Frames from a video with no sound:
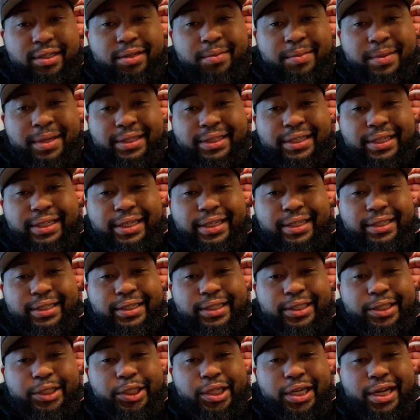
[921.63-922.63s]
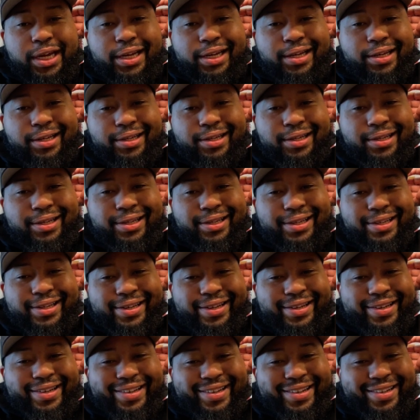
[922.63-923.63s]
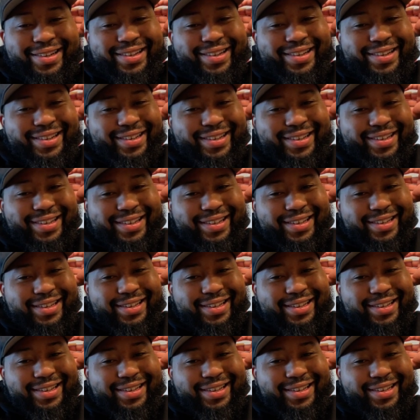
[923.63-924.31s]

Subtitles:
Somebody said, did she try to?